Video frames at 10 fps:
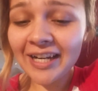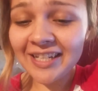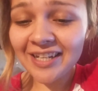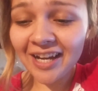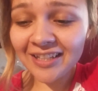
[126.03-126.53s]
I
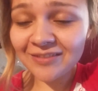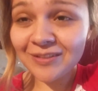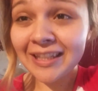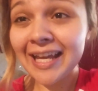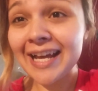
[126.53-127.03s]
did not
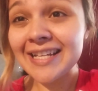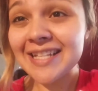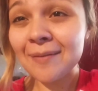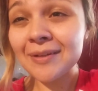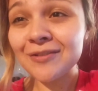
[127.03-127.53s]

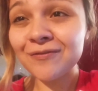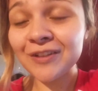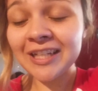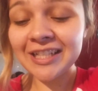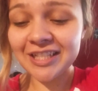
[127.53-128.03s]
realize how much
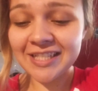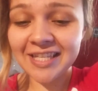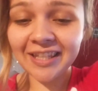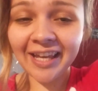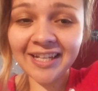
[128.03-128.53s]
footage
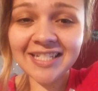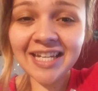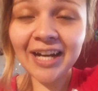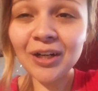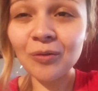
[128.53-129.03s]
is in like an
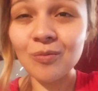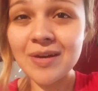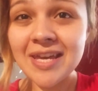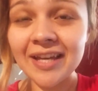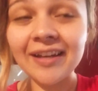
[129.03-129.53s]
entire
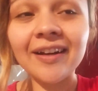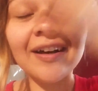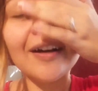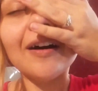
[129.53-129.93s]
week.